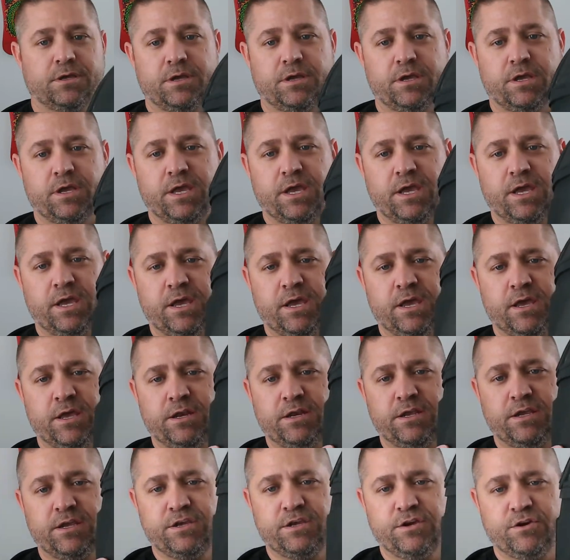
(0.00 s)
and
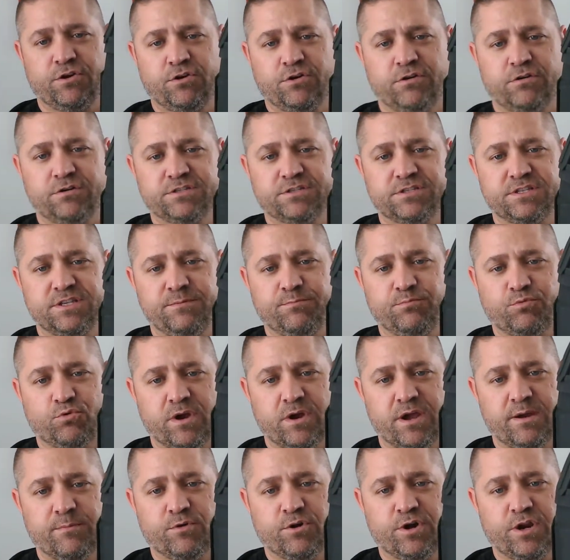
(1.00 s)
here's the
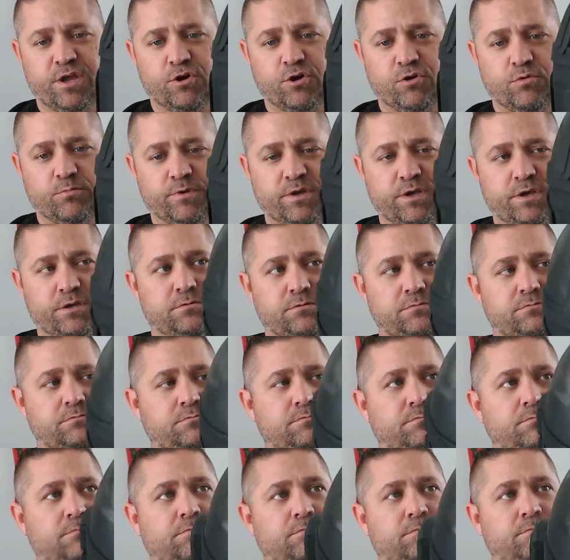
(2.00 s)
primered helmet,
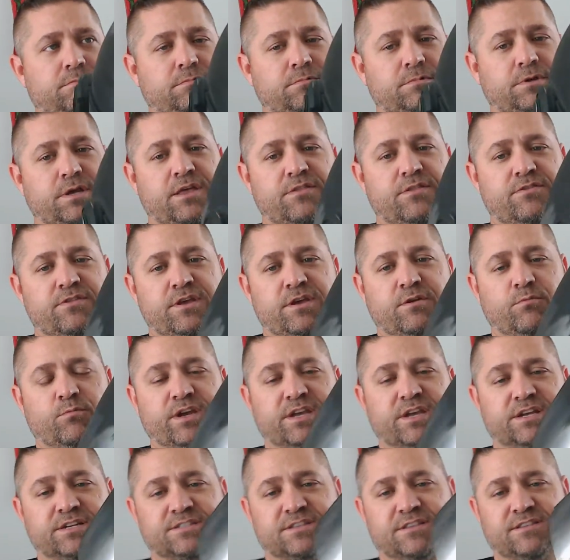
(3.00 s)
and then we
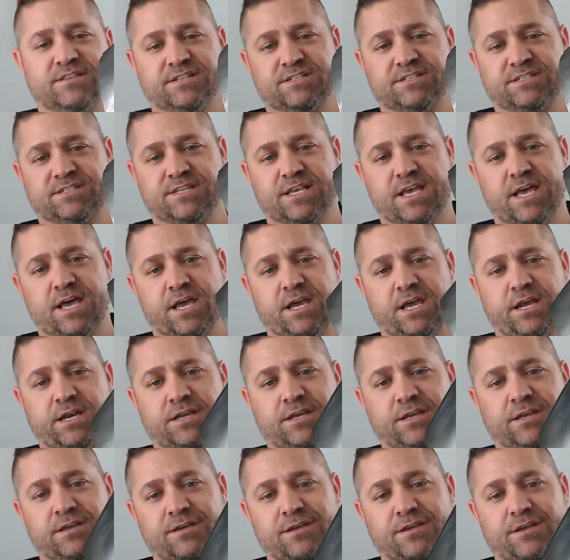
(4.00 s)
get to this side.
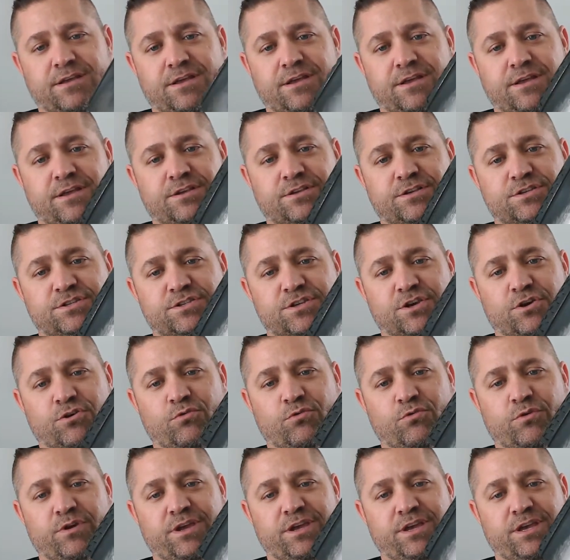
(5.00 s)

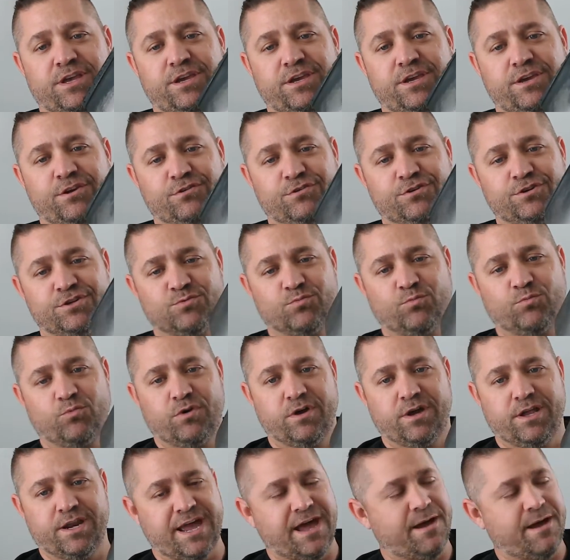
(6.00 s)
So here's
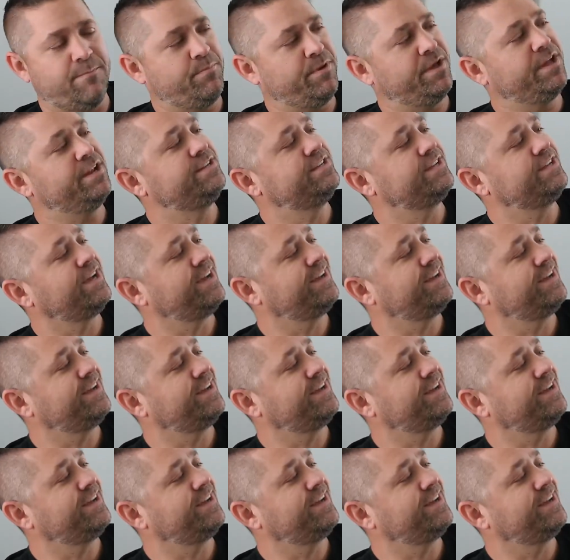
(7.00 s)
what happened.